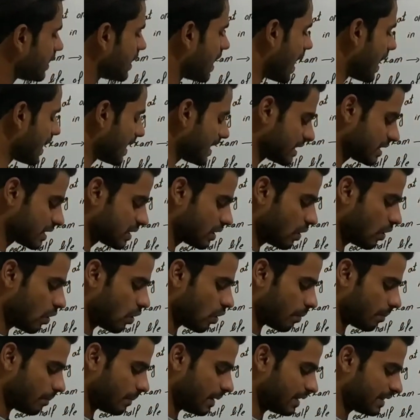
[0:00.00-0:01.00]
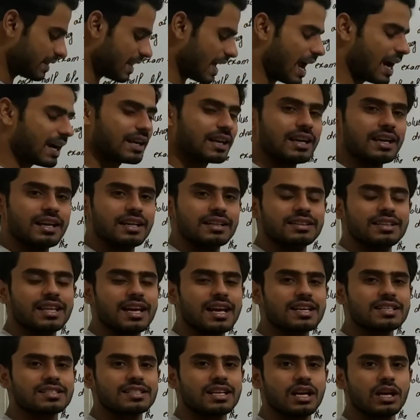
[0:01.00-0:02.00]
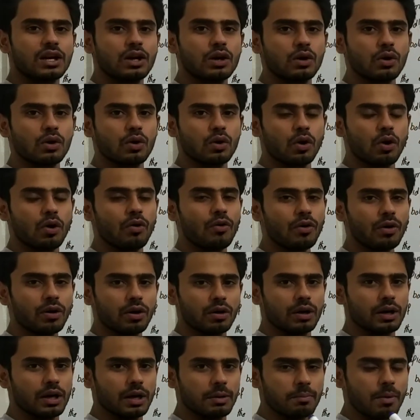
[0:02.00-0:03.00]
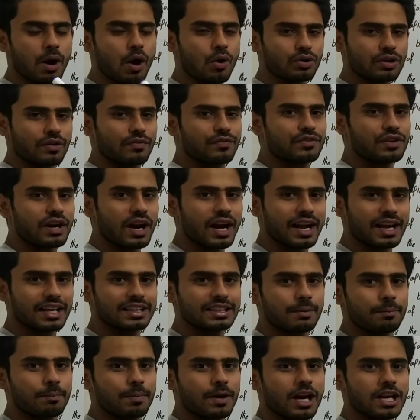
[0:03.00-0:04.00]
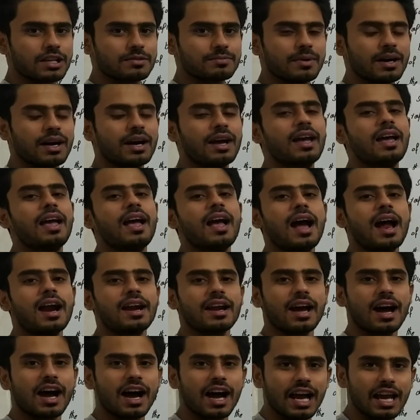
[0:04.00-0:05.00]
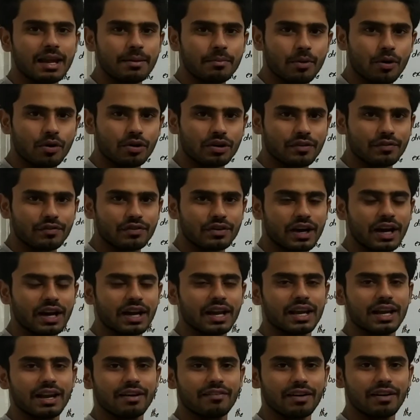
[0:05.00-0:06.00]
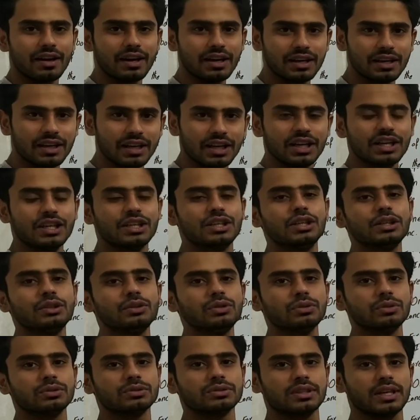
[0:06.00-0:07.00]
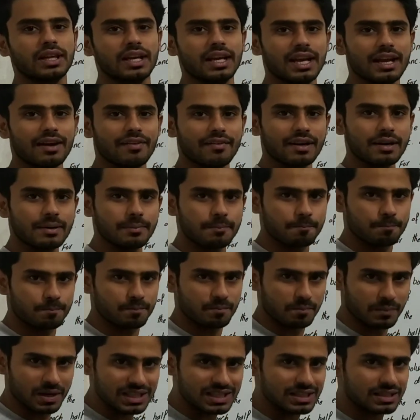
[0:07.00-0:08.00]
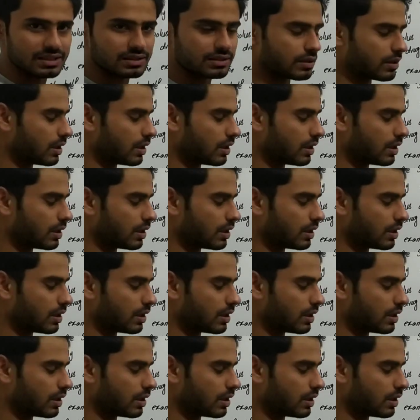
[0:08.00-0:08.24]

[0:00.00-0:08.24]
naught is low, mean that there is a low amount of drug in the plasma and high amount of drug in our tissues, in our muscles,